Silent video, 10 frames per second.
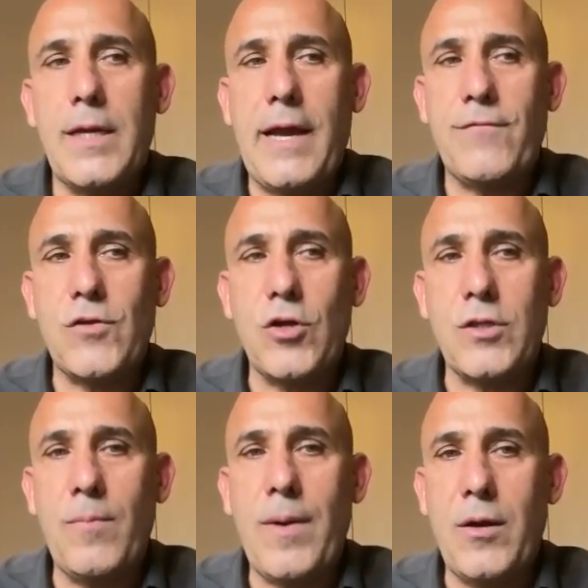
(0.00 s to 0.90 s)
I've
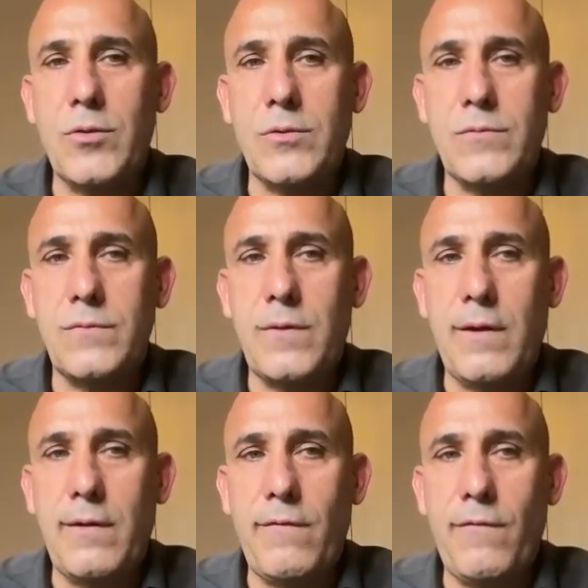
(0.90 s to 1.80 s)
talked about
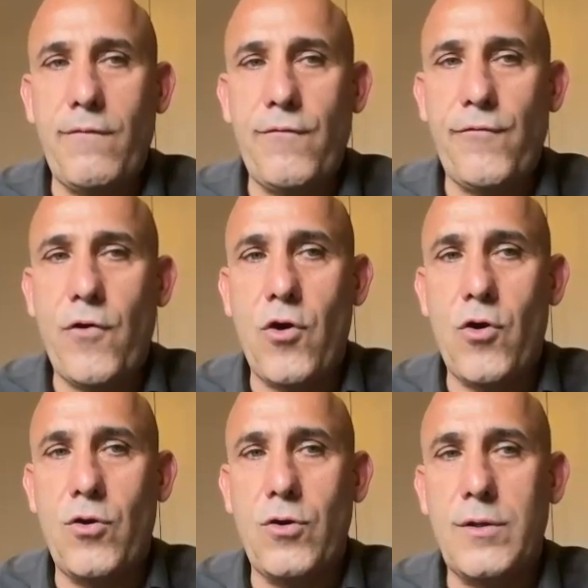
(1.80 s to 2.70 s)

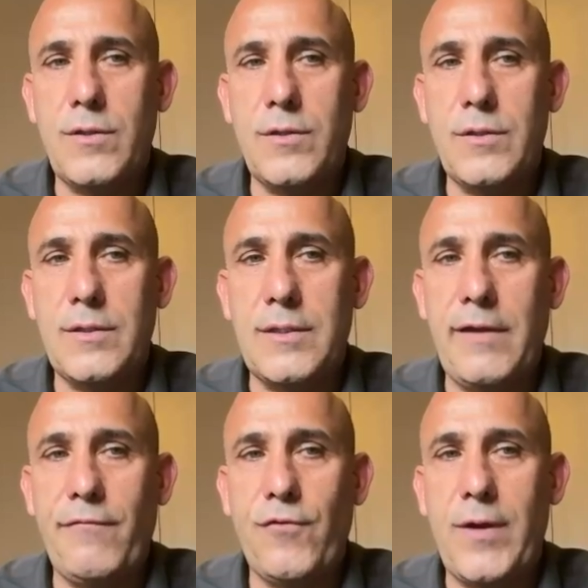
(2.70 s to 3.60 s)
4
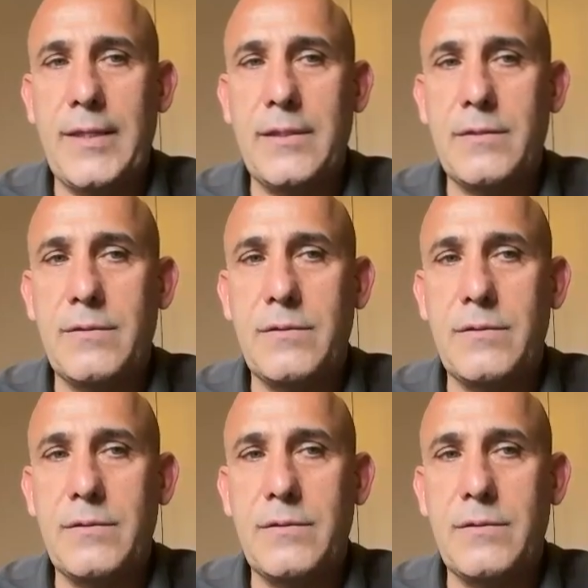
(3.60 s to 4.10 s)
different